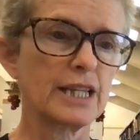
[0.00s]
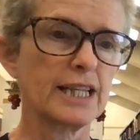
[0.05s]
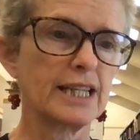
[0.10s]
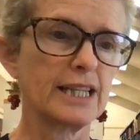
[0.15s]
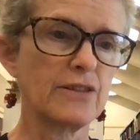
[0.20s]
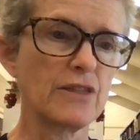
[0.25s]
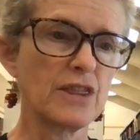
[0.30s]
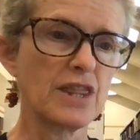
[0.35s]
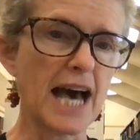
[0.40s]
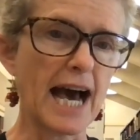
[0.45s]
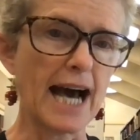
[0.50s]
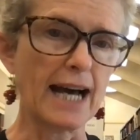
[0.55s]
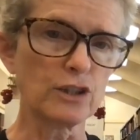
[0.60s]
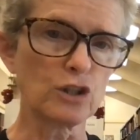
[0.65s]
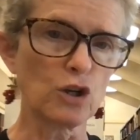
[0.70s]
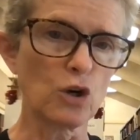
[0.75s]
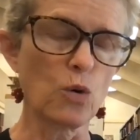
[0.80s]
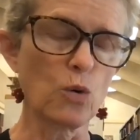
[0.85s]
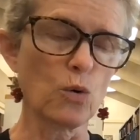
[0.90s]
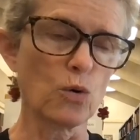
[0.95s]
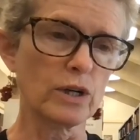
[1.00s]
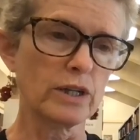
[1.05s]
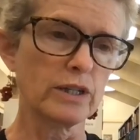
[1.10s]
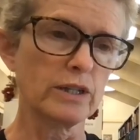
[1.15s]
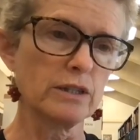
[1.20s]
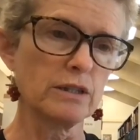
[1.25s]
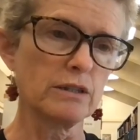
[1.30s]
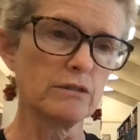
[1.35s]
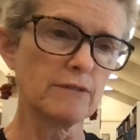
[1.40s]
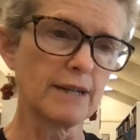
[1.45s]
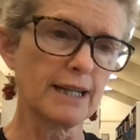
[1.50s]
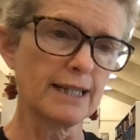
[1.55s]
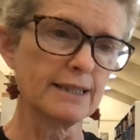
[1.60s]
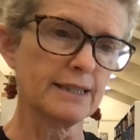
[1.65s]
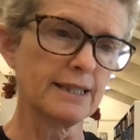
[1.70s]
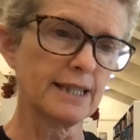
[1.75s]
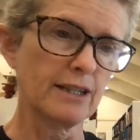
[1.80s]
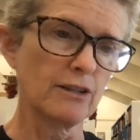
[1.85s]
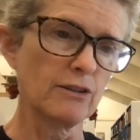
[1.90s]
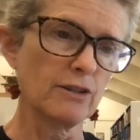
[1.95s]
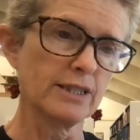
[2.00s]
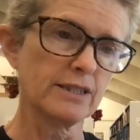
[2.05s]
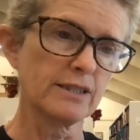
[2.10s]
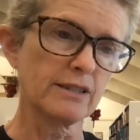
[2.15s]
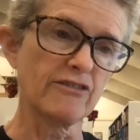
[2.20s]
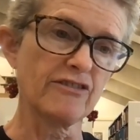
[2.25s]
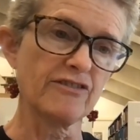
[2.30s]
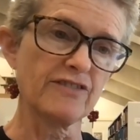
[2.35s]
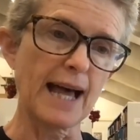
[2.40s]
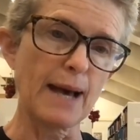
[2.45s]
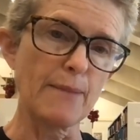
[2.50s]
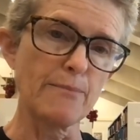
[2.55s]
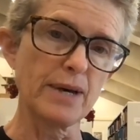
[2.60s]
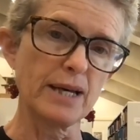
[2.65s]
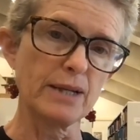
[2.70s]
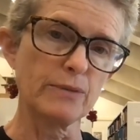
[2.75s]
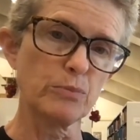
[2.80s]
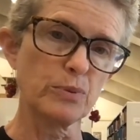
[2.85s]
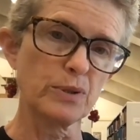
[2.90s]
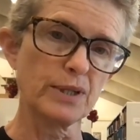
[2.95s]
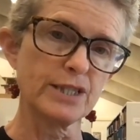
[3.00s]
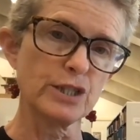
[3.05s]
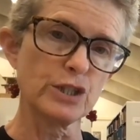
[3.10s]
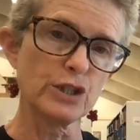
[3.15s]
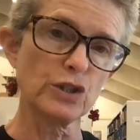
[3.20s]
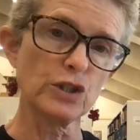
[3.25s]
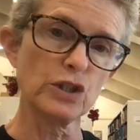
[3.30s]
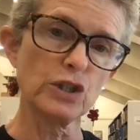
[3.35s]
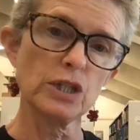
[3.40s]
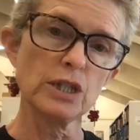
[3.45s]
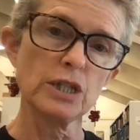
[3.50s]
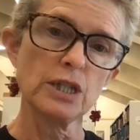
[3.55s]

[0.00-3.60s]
In that corner right there is a flatbed printer.